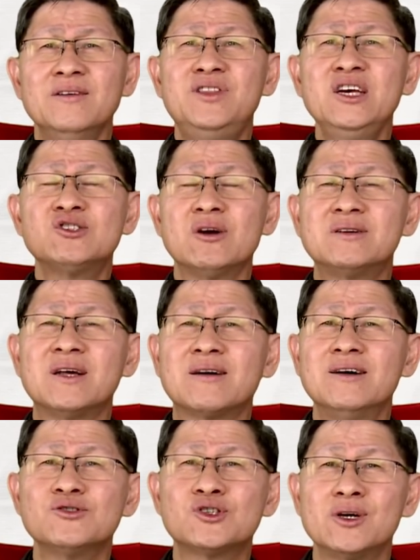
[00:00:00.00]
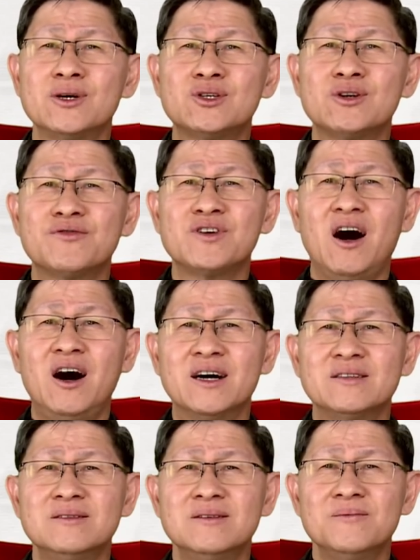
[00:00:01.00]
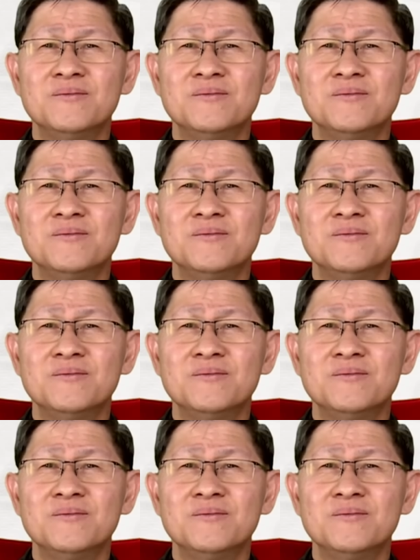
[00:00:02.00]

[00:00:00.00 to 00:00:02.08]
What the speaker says: These are the concerns of God.